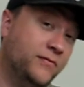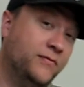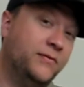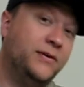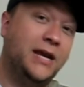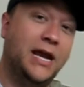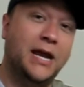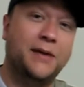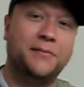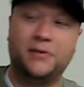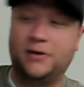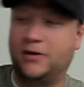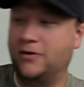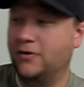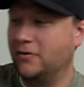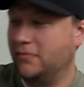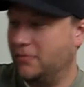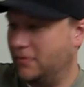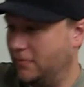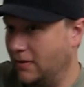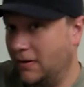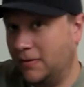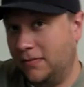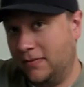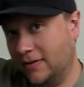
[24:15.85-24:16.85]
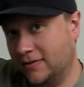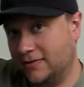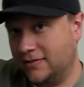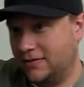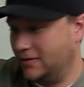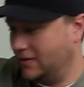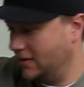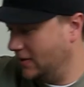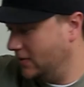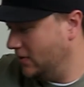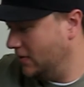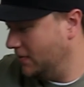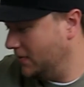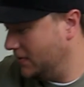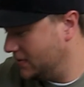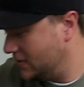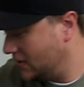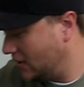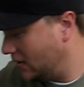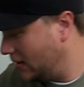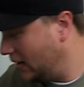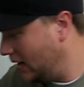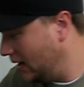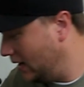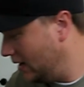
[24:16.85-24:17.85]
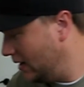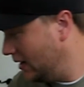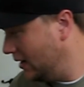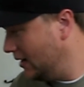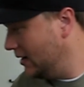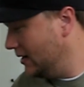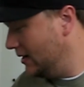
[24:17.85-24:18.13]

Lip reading: camera equipment. Maybe this equipment's all right.